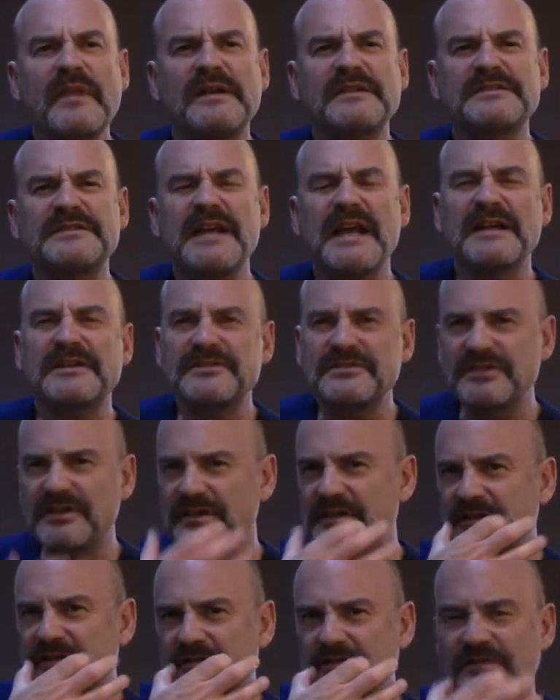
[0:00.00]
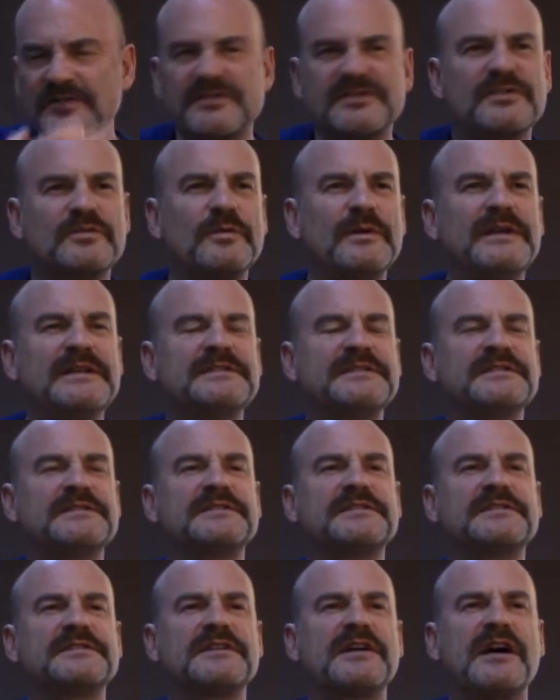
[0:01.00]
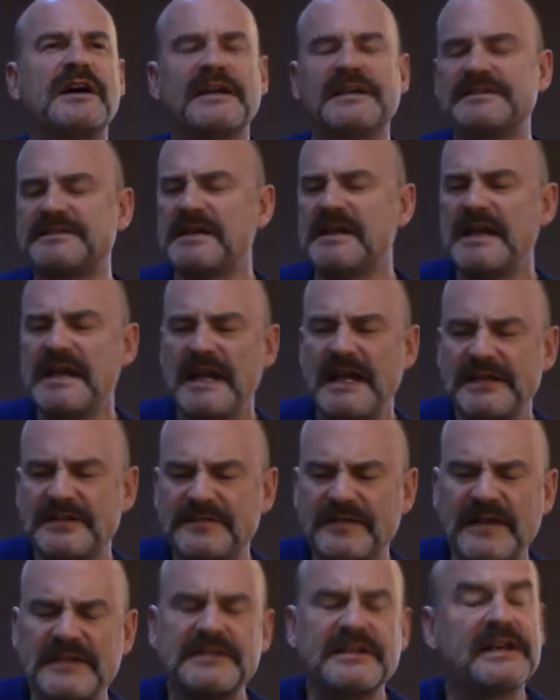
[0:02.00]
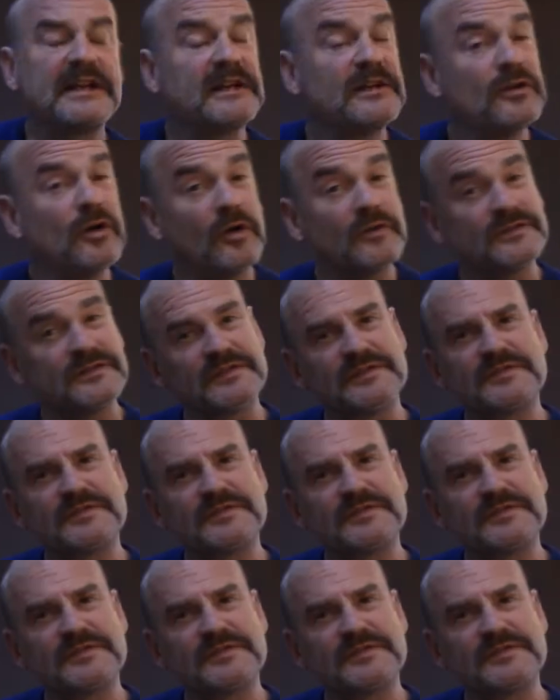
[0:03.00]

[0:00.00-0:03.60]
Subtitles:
texture that sort of squeezes the tongue. It's fascinating. Lots of